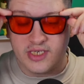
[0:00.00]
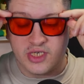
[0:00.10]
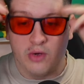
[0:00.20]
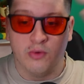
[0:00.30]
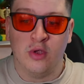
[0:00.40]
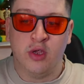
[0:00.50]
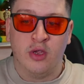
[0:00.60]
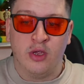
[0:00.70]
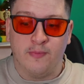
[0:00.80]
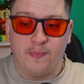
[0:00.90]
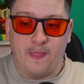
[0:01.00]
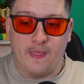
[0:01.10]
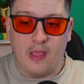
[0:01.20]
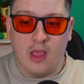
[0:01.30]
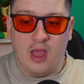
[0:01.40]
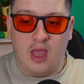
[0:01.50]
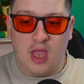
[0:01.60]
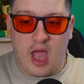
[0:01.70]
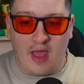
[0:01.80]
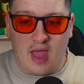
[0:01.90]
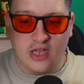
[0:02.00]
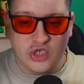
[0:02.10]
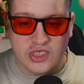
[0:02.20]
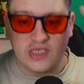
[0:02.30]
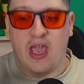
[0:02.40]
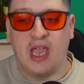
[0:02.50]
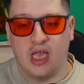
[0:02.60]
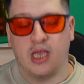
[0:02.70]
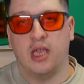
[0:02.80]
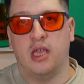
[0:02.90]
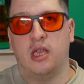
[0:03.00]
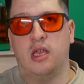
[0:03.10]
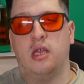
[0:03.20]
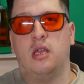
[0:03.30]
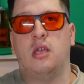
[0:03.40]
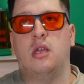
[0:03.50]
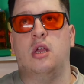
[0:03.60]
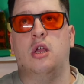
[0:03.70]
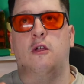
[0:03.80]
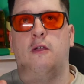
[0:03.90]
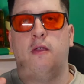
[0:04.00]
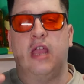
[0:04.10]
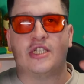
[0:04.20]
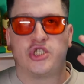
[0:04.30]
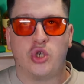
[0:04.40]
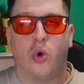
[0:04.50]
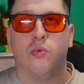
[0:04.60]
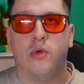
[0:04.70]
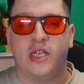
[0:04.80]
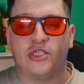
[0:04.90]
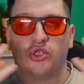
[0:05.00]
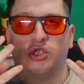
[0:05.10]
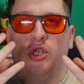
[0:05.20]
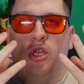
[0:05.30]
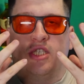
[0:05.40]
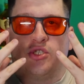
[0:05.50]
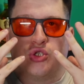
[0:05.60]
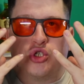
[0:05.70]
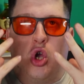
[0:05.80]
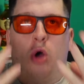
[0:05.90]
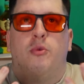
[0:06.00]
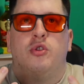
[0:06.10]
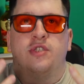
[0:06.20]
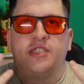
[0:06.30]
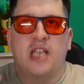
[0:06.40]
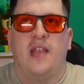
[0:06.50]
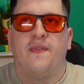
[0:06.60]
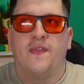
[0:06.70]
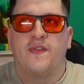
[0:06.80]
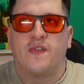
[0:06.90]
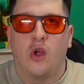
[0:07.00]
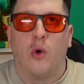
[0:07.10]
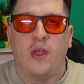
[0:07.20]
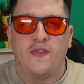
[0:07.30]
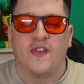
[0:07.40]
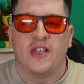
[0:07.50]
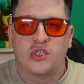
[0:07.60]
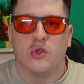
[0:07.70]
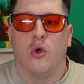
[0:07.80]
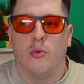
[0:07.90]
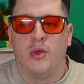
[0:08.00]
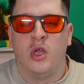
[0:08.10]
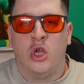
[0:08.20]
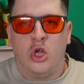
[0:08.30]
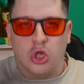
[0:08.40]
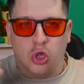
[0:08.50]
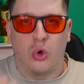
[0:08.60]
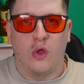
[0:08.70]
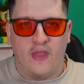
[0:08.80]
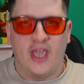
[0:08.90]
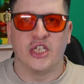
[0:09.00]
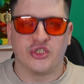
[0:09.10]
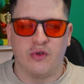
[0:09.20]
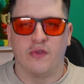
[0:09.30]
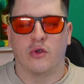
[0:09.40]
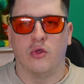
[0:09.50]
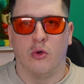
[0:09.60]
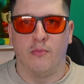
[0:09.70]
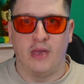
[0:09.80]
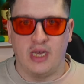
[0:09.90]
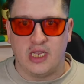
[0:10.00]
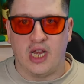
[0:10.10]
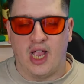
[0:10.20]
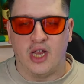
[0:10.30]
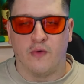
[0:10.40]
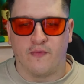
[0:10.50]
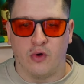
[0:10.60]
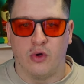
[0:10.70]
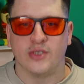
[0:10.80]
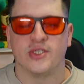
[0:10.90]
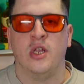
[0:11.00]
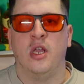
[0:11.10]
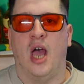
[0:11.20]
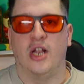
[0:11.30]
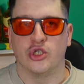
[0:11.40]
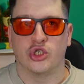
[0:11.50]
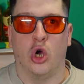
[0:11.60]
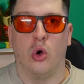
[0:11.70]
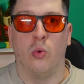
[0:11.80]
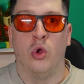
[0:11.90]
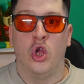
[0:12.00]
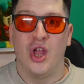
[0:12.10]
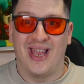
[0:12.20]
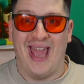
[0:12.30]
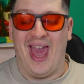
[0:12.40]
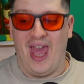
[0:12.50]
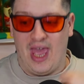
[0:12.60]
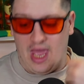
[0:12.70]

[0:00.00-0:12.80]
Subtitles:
So I just think it's just common sense to go into this club, look at the history of the club, meaning United, of course, and just go get